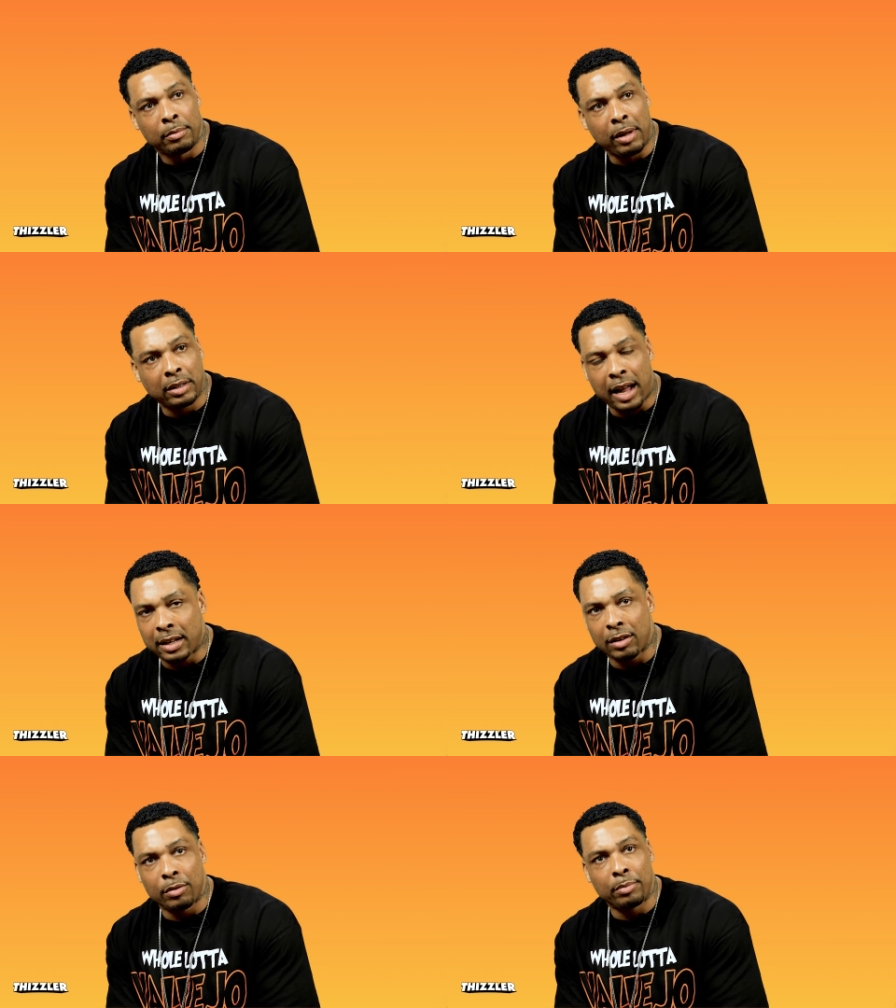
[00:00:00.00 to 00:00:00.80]
My
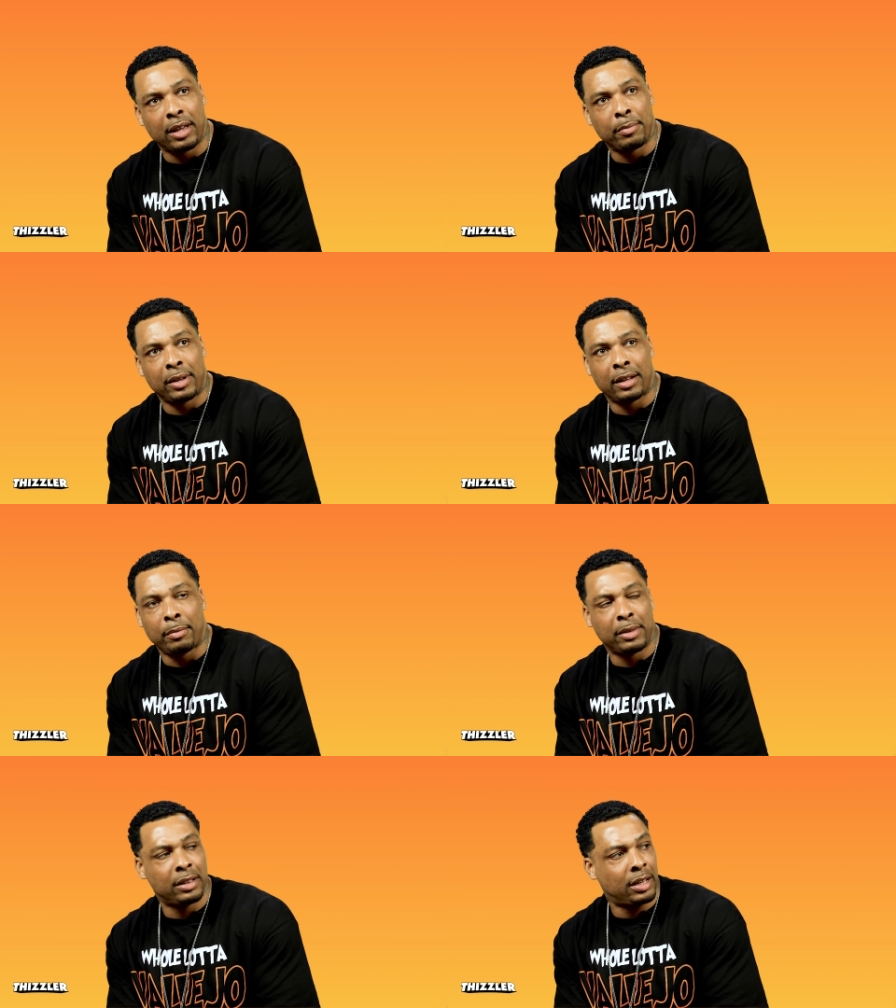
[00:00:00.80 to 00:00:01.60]
daddy gonna be at me and
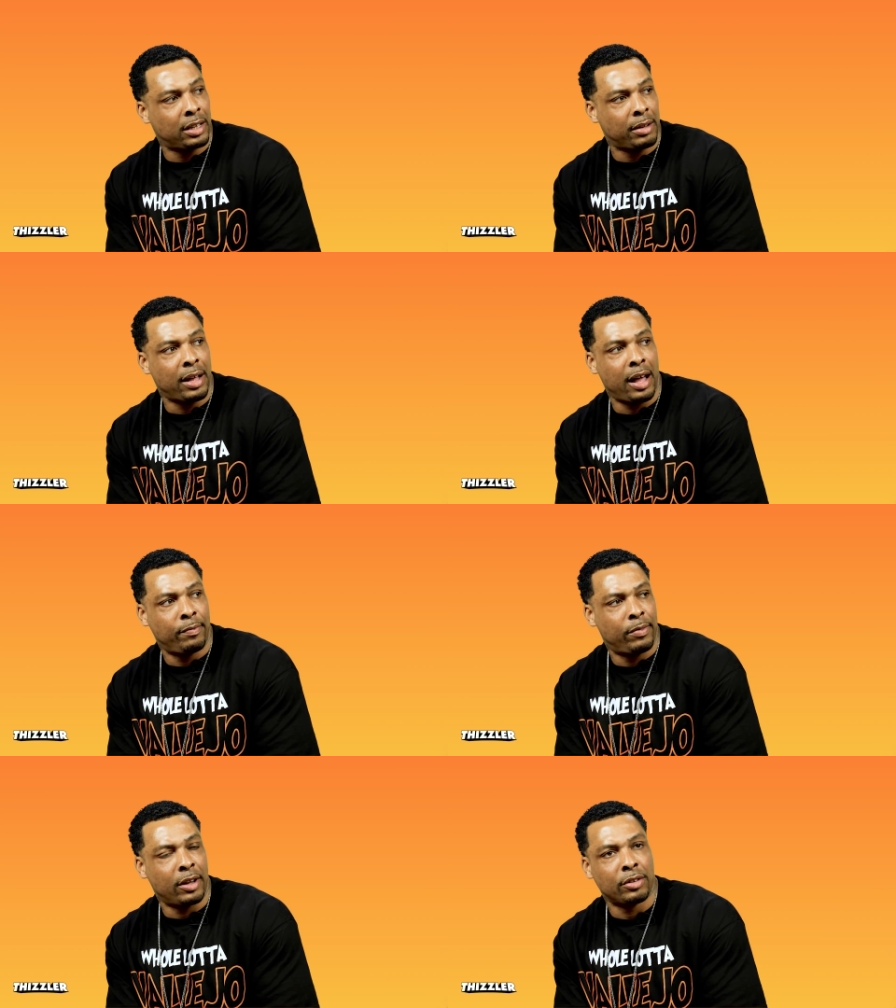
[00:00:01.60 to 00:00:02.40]
I'm gonna be looking at him how
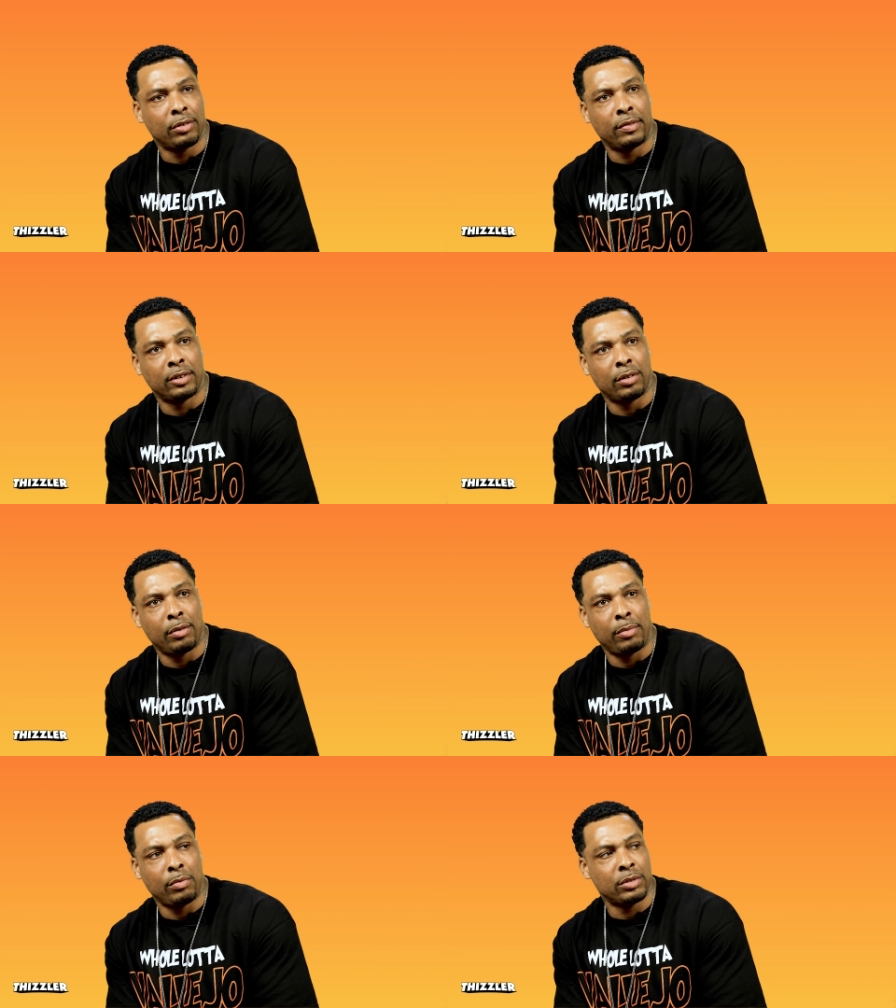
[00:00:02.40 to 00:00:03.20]
the fuck you even
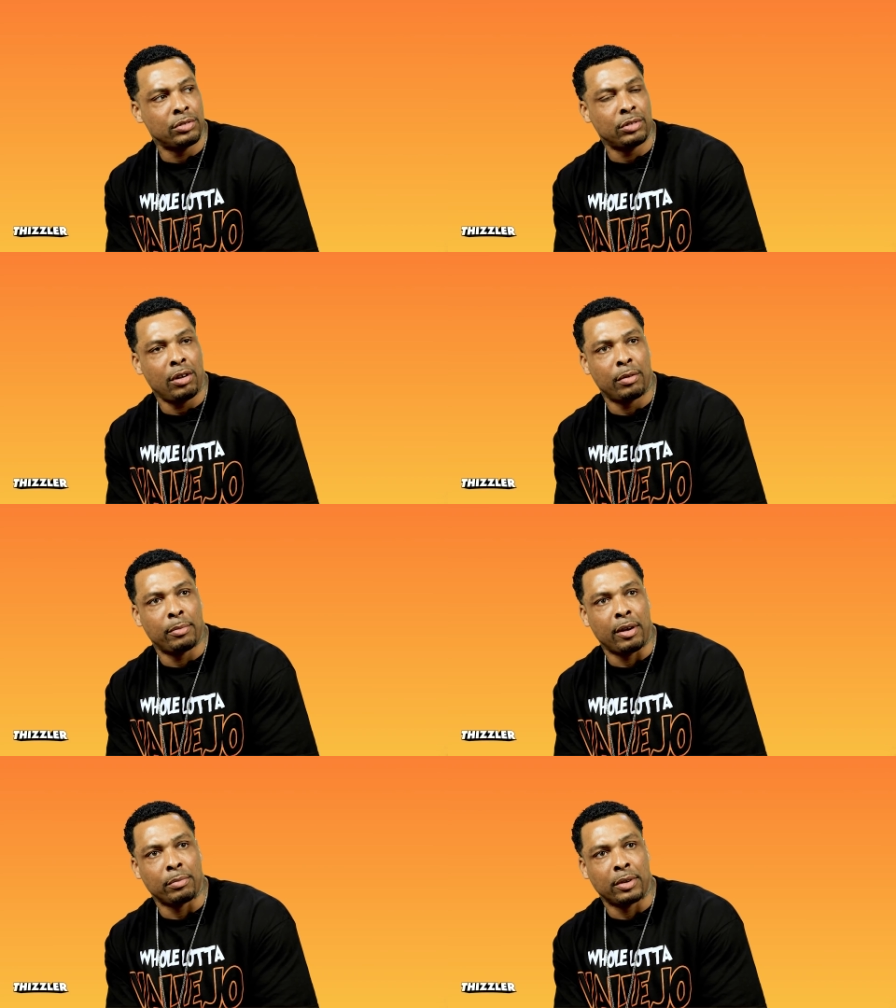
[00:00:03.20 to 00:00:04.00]
know about what you talking
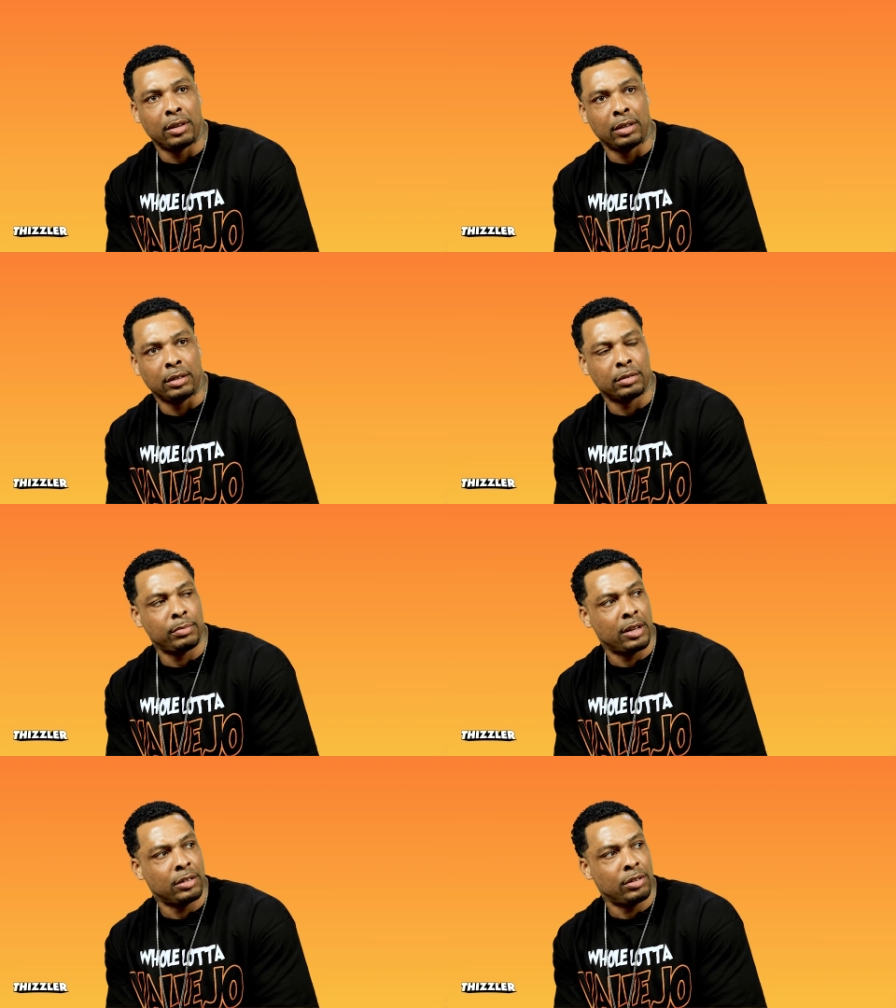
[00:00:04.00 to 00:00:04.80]
about, man?
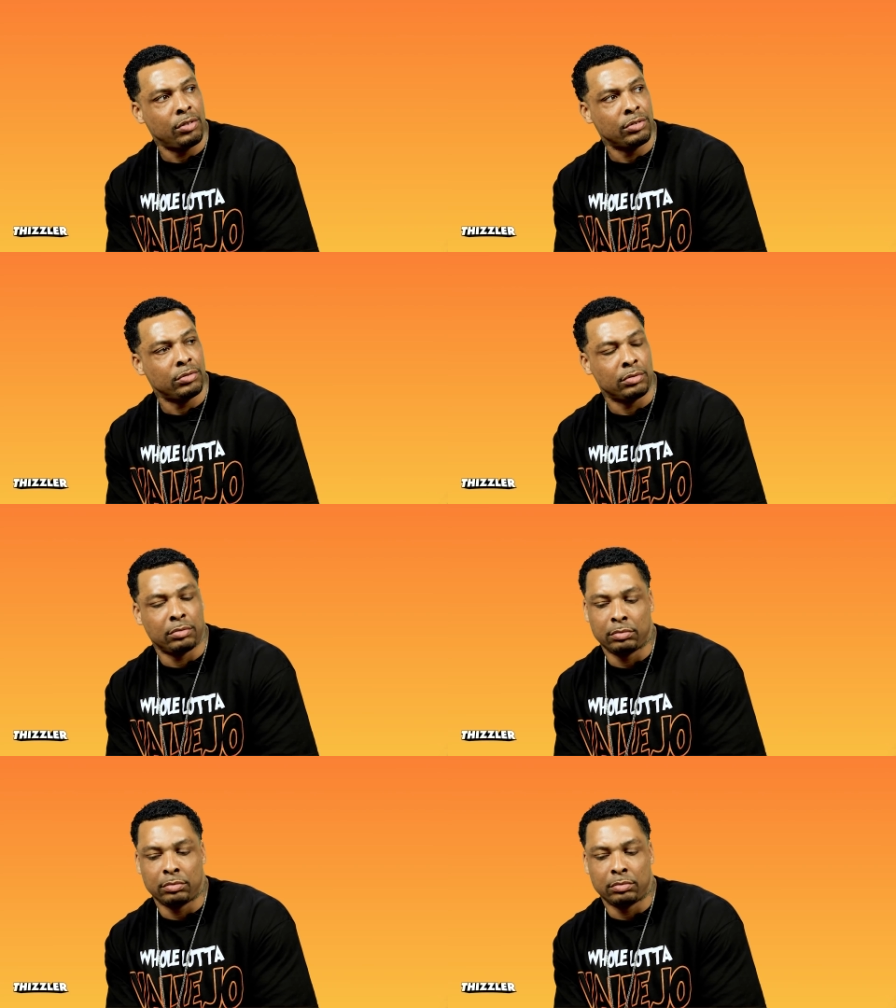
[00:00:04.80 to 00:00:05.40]
Somebody told you?